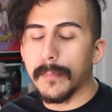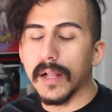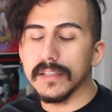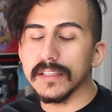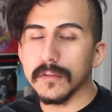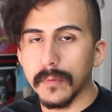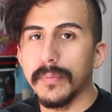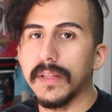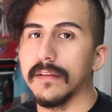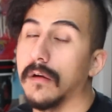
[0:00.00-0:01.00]
I apologize, but
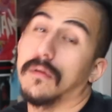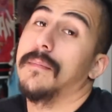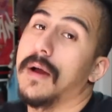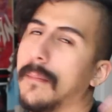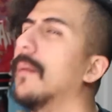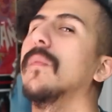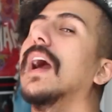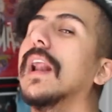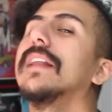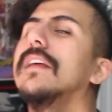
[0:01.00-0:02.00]
please, yo, come on, man, we
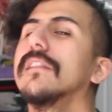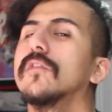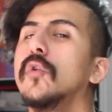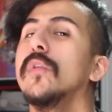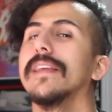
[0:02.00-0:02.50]
got ideas, let's do